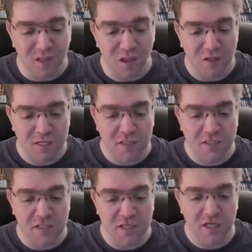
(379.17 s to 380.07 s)
says
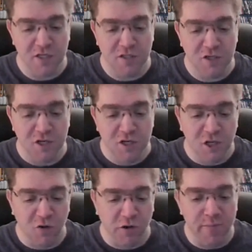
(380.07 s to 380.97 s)
to the
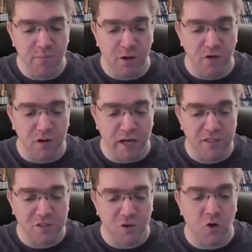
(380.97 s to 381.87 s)
great mother of Night
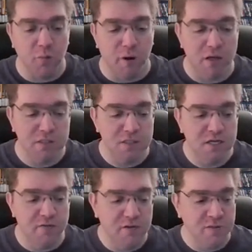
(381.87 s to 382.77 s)
Sister Girl Bosses,
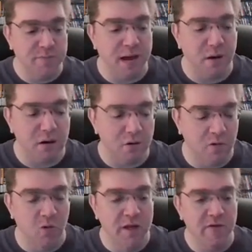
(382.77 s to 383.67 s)
give her some power,
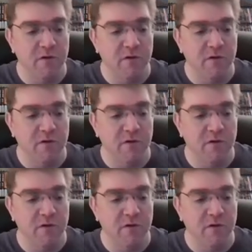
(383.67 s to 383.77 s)
or give her